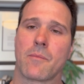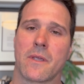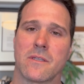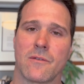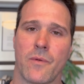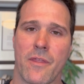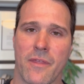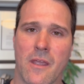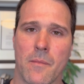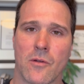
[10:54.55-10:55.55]
because if we
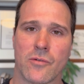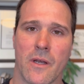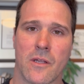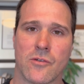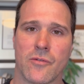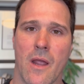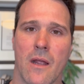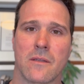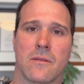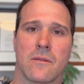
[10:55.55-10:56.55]
think about trying to
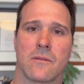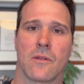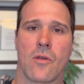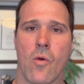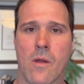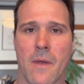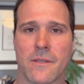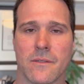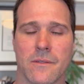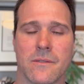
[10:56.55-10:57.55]
contract the core
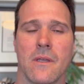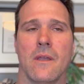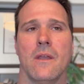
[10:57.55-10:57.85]
muscles,